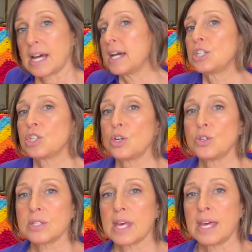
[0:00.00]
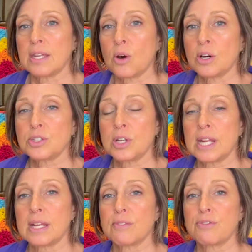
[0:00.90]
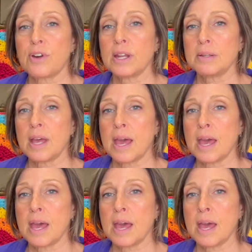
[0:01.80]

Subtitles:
I chose an alternating front